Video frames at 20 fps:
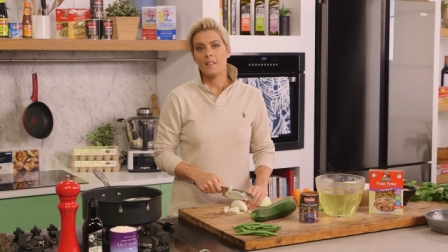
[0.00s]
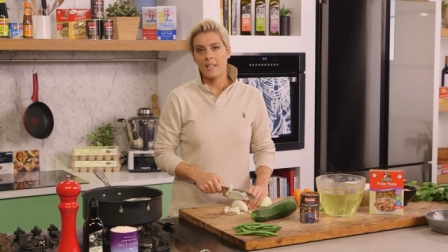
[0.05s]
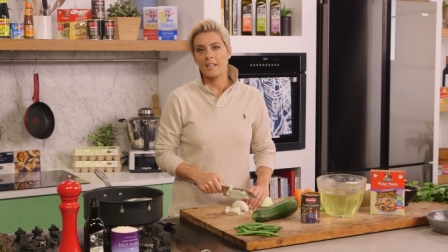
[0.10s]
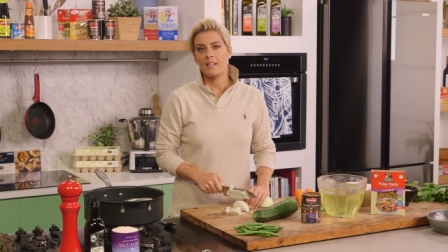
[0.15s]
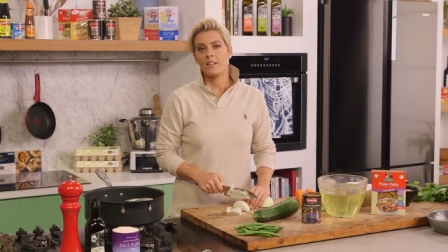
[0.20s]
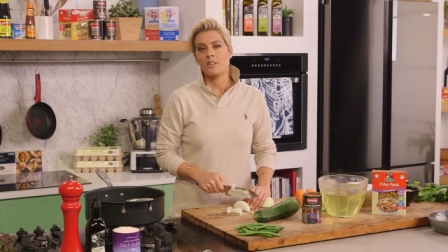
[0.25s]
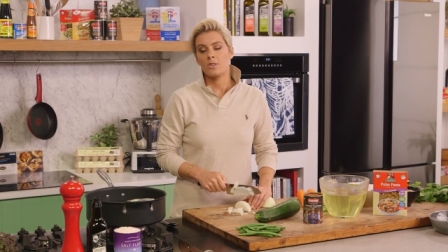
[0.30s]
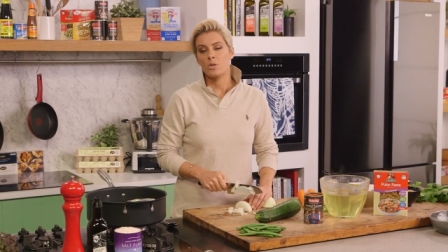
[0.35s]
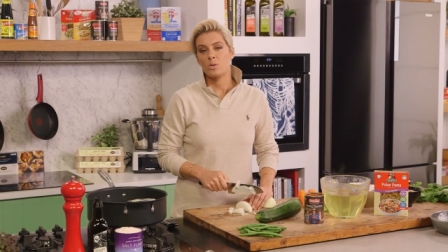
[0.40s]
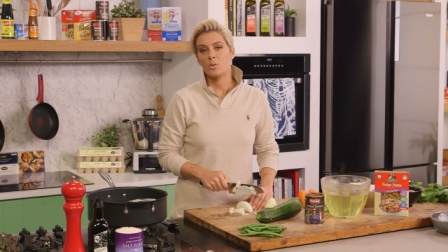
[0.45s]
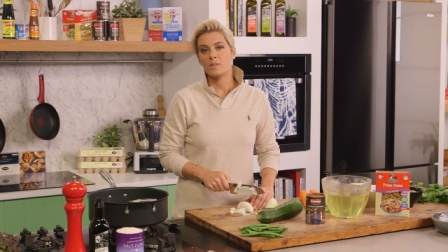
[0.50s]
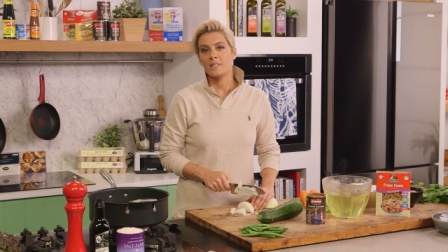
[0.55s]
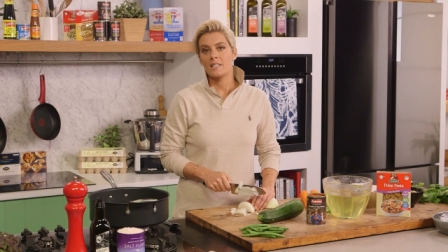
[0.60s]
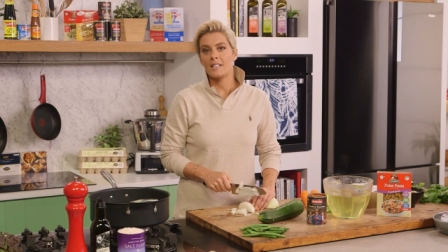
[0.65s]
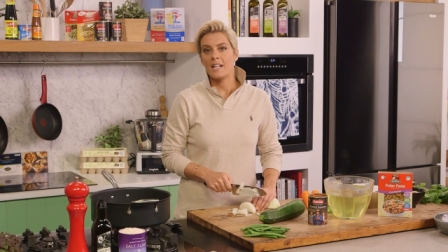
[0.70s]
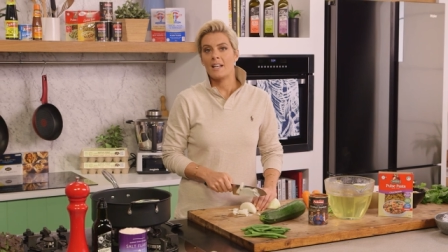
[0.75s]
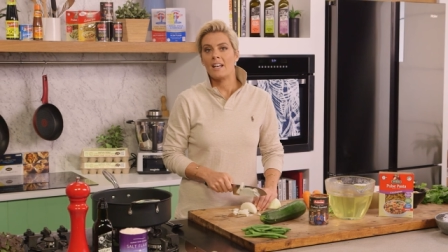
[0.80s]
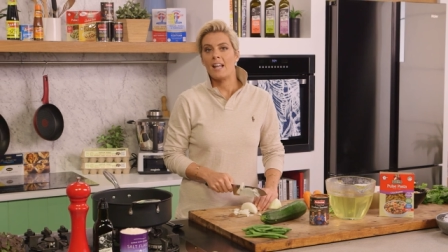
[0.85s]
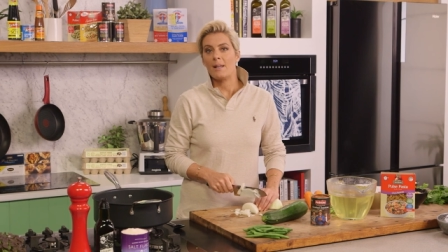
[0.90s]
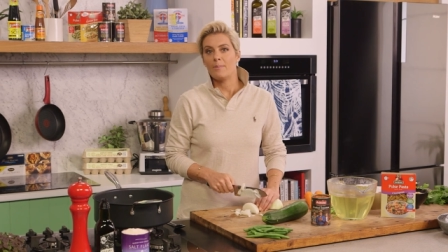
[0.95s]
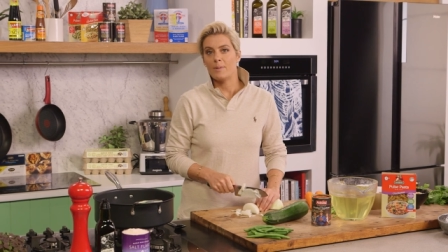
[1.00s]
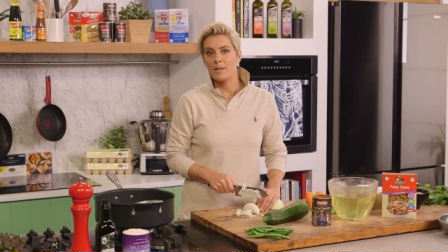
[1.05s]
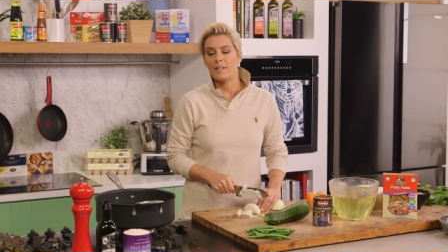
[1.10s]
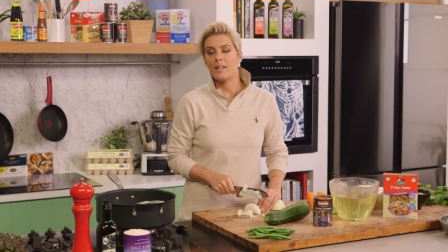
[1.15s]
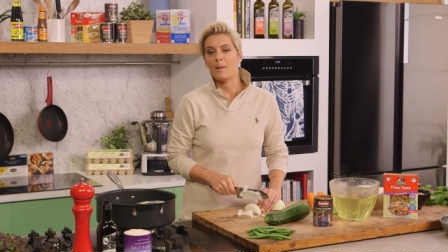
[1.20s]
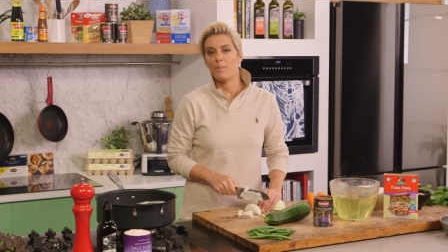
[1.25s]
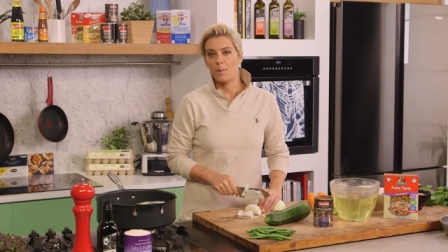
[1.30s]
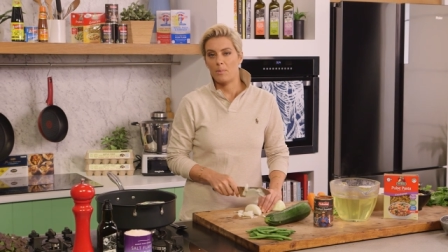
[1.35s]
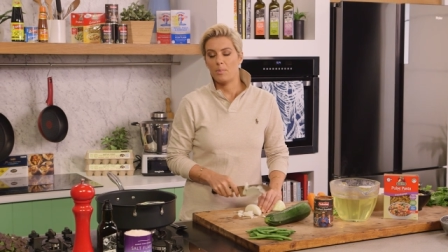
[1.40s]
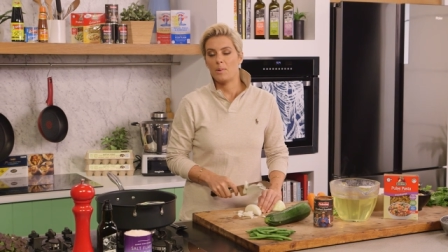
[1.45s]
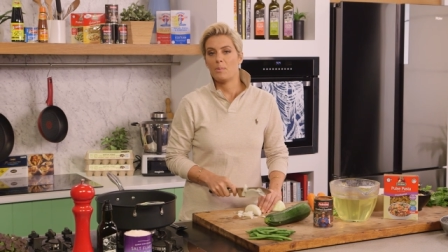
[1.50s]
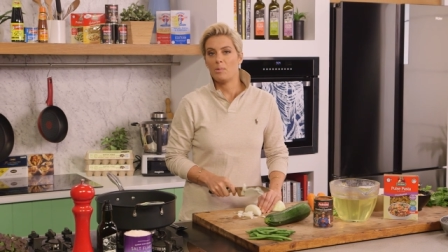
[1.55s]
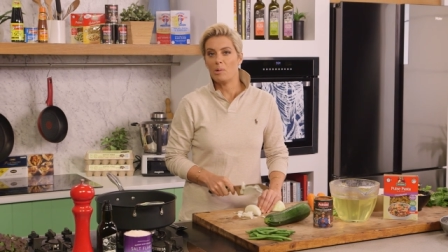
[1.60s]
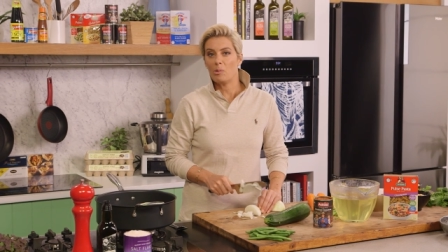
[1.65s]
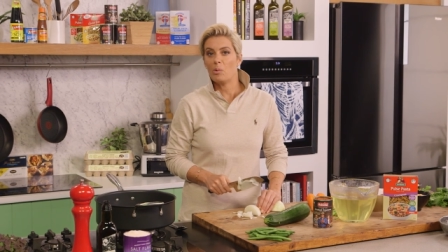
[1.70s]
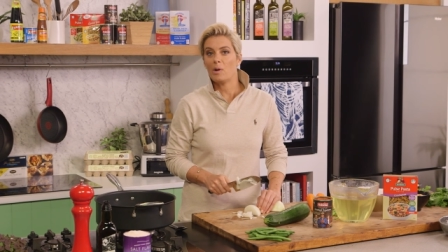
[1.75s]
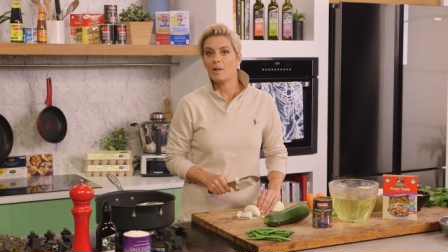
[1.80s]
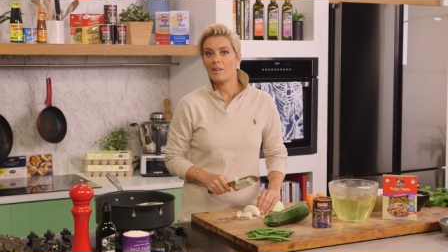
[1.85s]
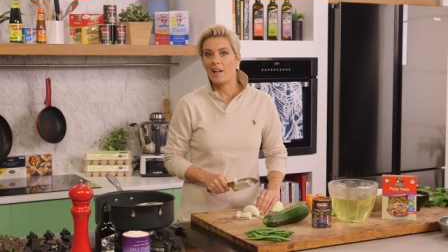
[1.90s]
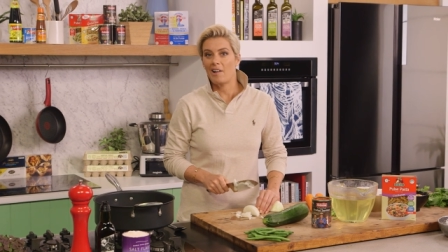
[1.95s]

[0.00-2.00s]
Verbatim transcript: they can talk to their neighbour, and they probably will